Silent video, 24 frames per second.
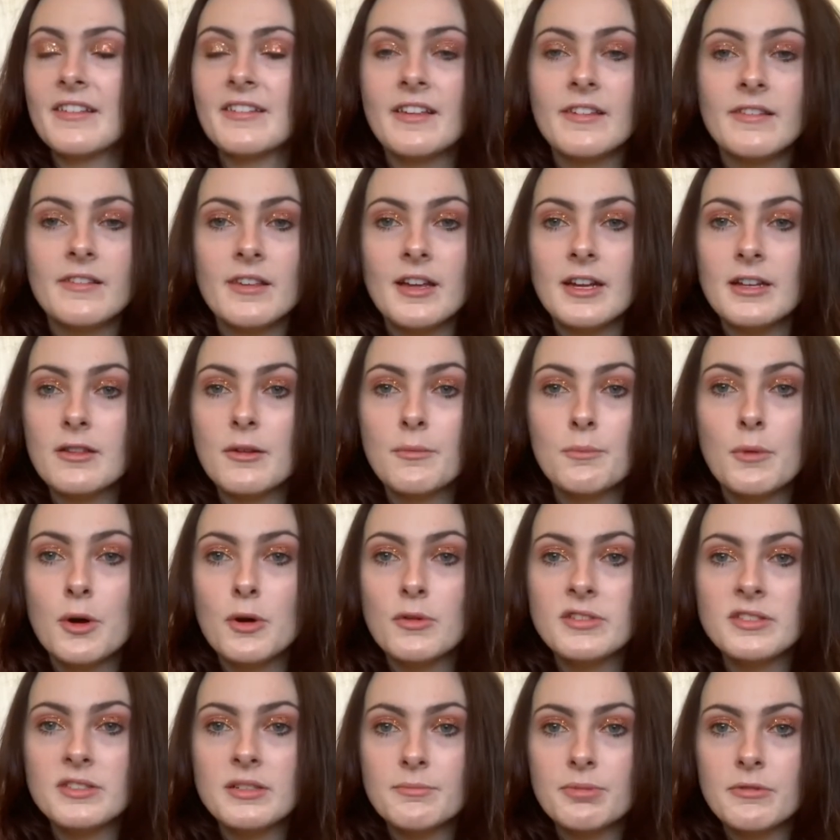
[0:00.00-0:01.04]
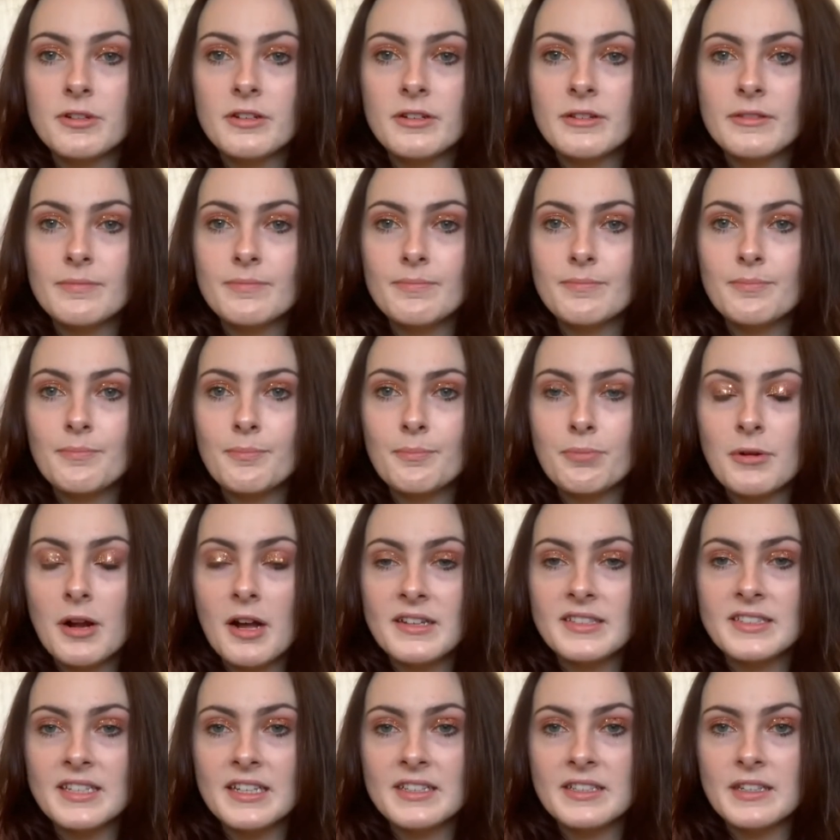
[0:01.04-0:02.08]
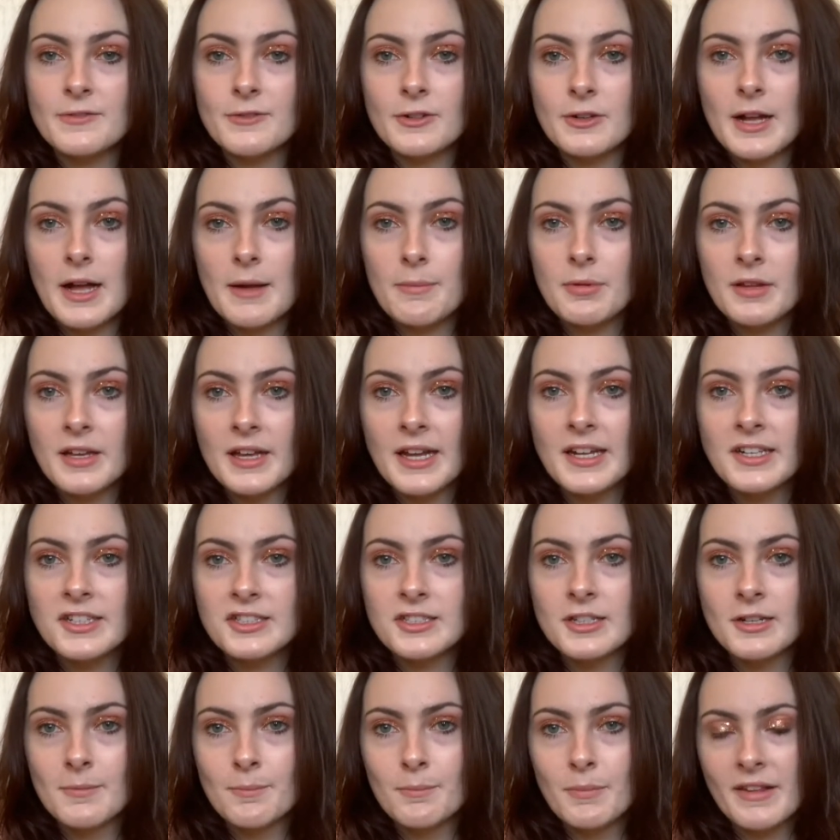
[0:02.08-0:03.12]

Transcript: is like the most important process of your application,